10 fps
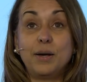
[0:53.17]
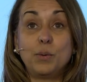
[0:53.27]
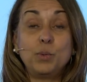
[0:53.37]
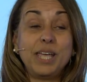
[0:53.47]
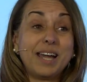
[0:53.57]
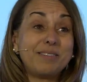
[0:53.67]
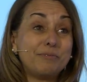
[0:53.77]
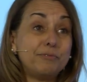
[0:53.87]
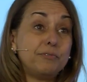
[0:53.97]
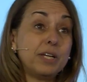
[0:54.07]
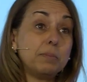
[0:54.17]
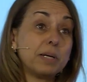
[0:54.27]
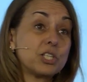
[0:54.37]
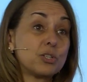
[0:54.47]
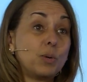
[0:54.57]
We are very
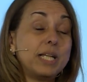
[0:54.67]
much well